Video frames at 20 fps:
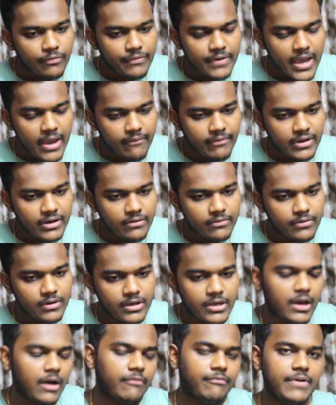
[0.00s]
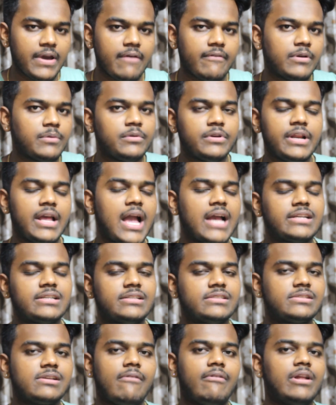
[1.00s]
Favor
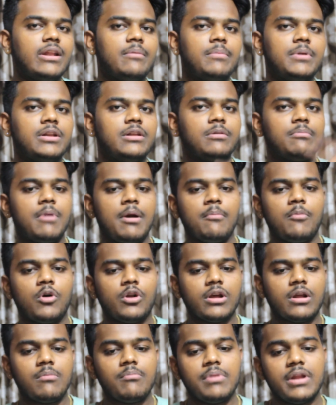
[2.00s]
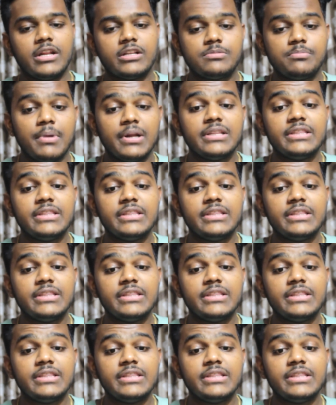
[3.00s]
reaction is available in my Moroccan playlist,